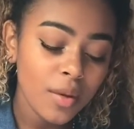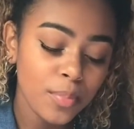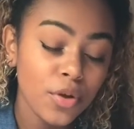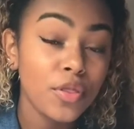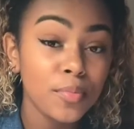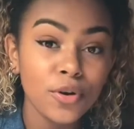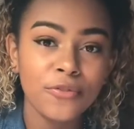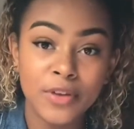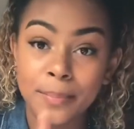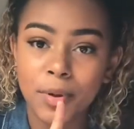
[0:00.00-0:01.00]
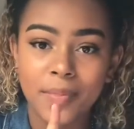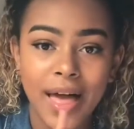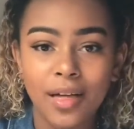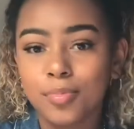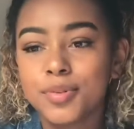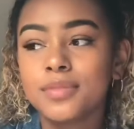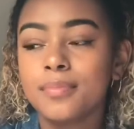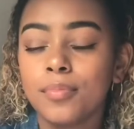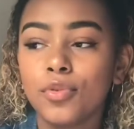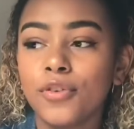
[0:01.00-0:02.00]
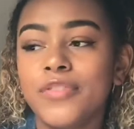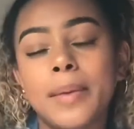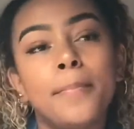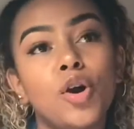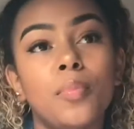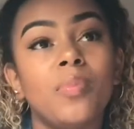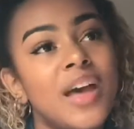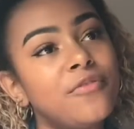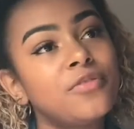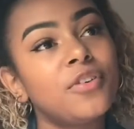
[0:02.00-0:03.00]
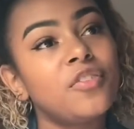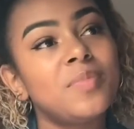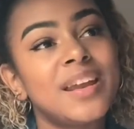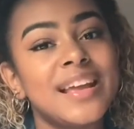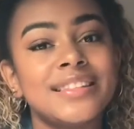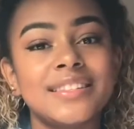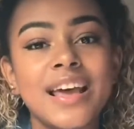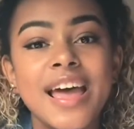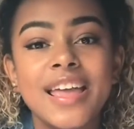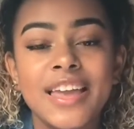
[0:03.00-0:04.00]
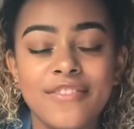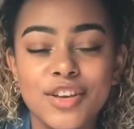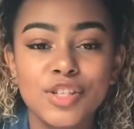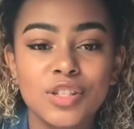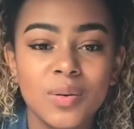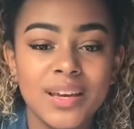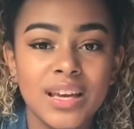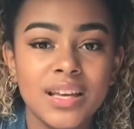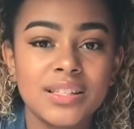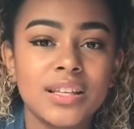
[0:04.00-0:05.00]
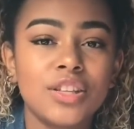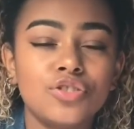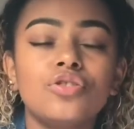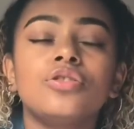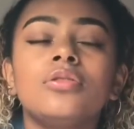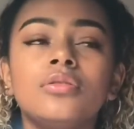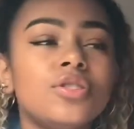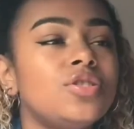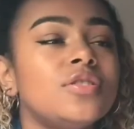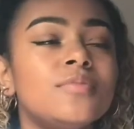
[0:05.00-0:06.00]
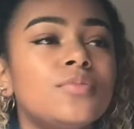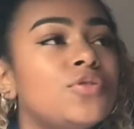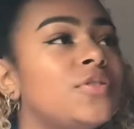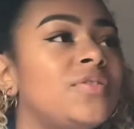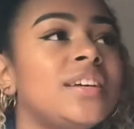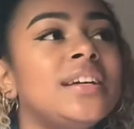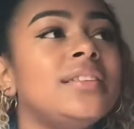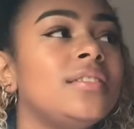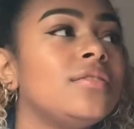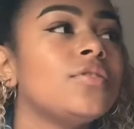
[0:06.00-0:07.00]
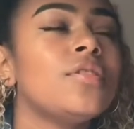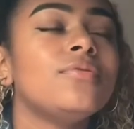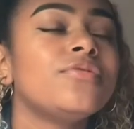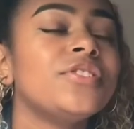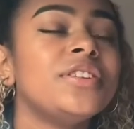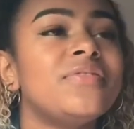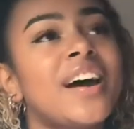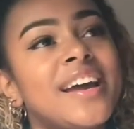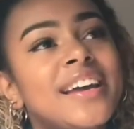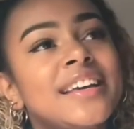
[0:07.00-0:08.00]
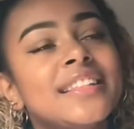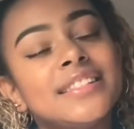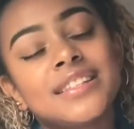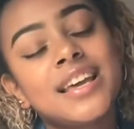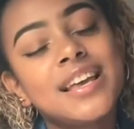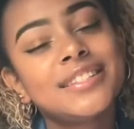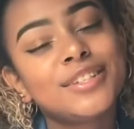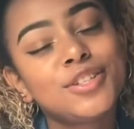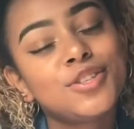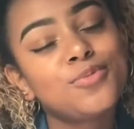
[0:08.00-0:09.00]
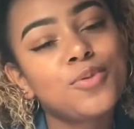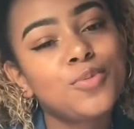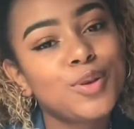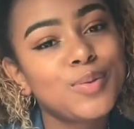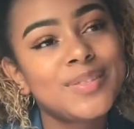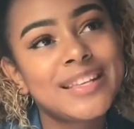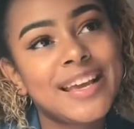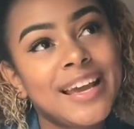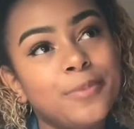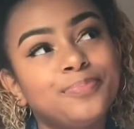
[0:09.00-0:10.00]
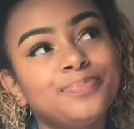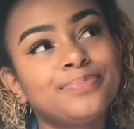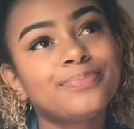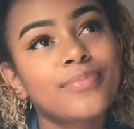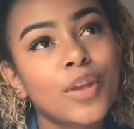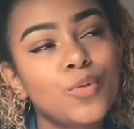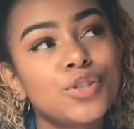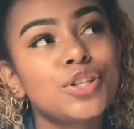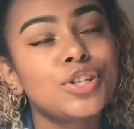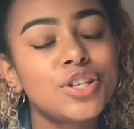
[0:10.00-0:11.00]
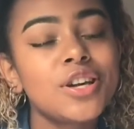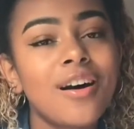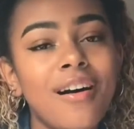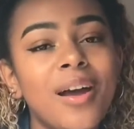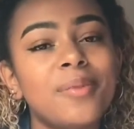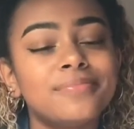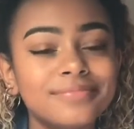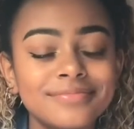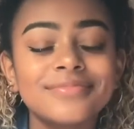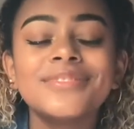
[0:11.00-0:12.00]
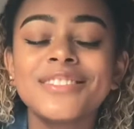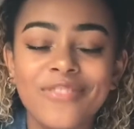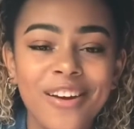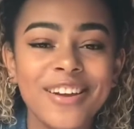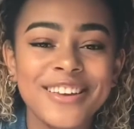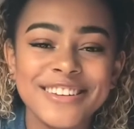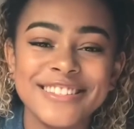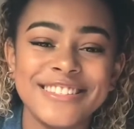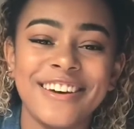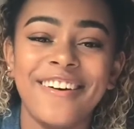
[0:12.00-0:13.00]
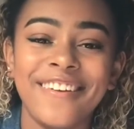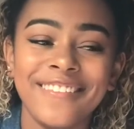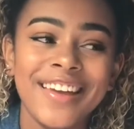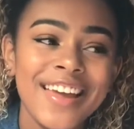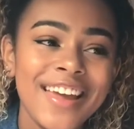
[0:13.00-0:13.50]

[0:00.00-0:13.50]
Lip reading: But the morphine pump helped. Morphine pump every 5 minutes, give it a squeeze, and you've got gushes of morphine going through your veins, sending you all woozy. It was a good time. It was a very good time.